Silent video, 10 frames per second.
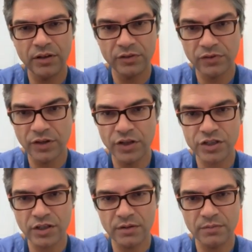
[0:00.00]
is
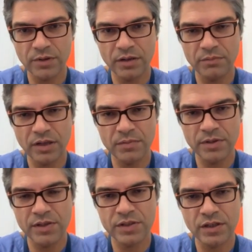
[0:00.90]
finished and
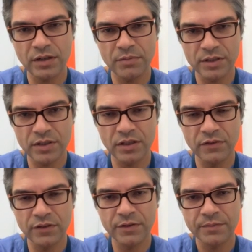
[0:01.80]
baby's been
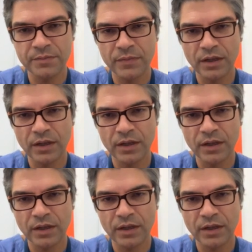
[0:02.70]
delivered.